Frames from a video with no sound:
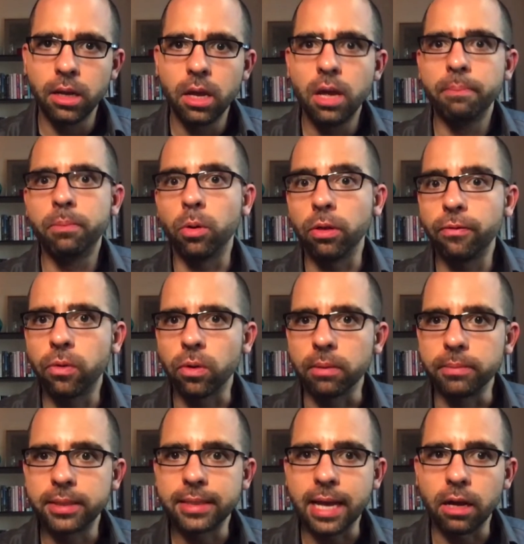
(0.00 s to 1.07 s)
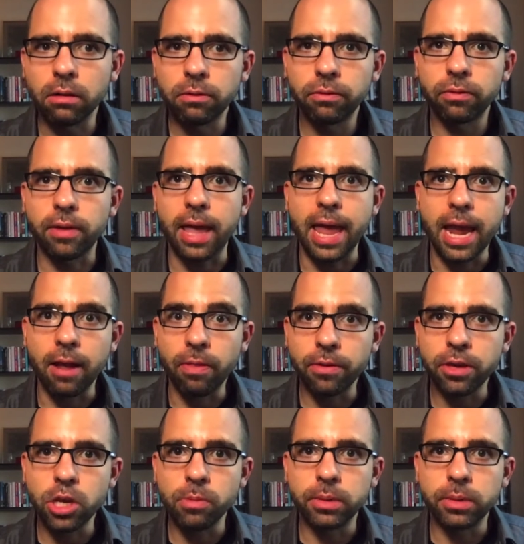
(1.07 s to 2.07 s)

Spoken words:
both for himself and the human